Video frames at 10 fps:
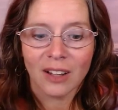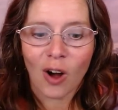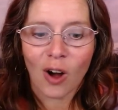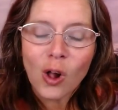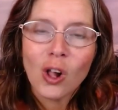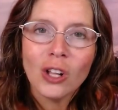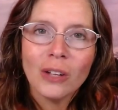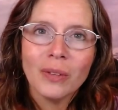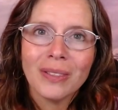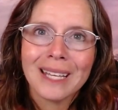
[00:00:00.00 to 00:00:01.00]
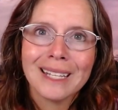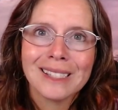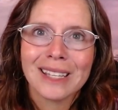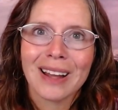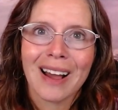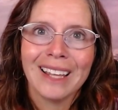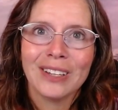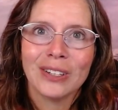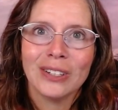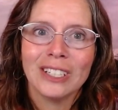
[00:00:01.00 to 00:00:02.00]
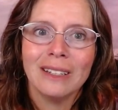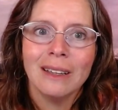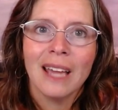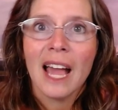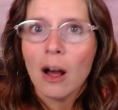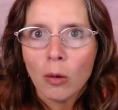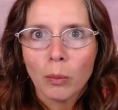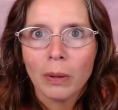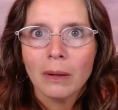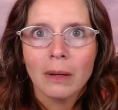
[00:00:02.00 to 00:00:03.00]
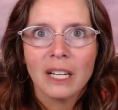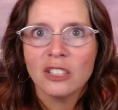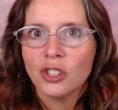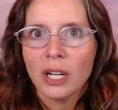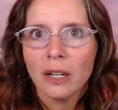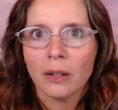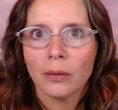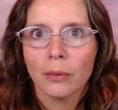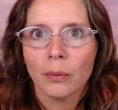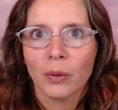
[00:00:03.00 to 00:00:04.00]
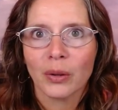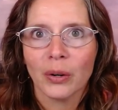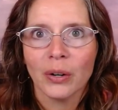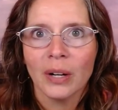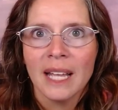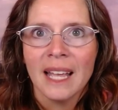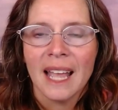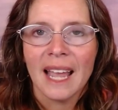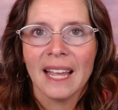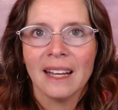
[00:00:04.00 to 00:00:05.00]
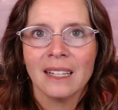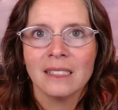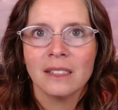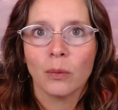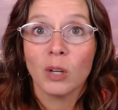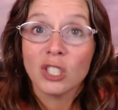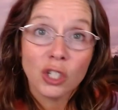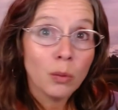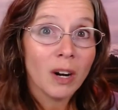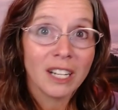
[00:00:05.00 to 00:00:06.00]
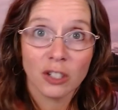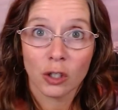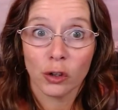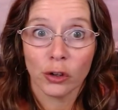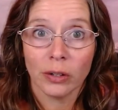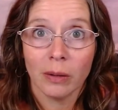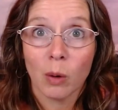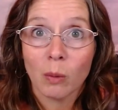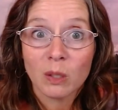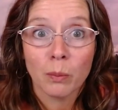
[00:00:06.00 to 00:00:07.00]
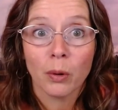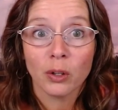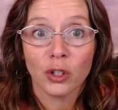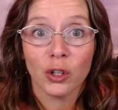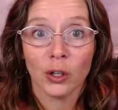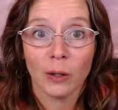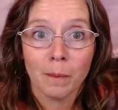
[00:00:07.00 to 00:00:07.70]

all of the things that I could help and share with her and what she wanted to learn and what was important to her.